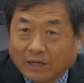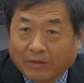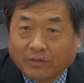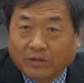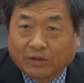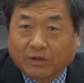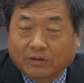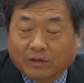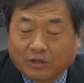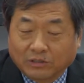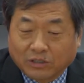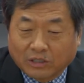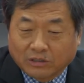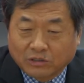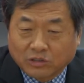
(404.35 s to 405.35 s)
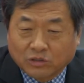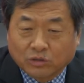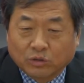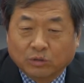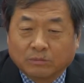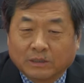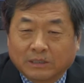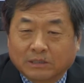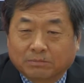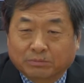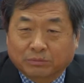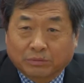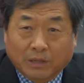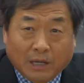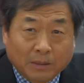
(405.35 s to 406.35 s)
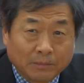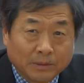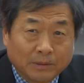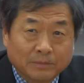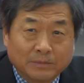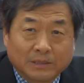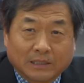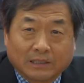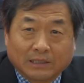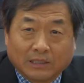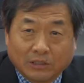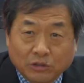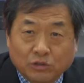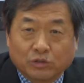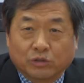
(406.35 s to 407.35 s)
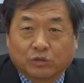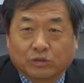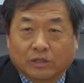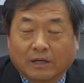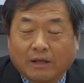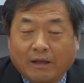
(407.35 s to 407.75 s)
And th there's uh, so much problems and issues